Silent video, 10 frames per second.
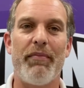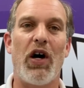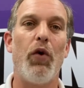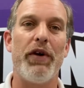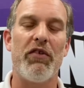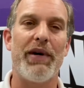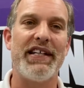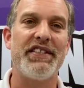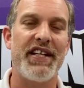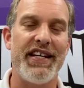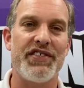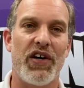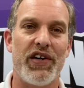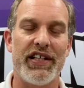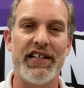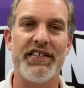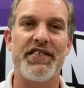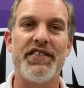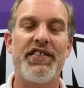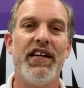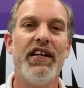I hope everybody stays on and listens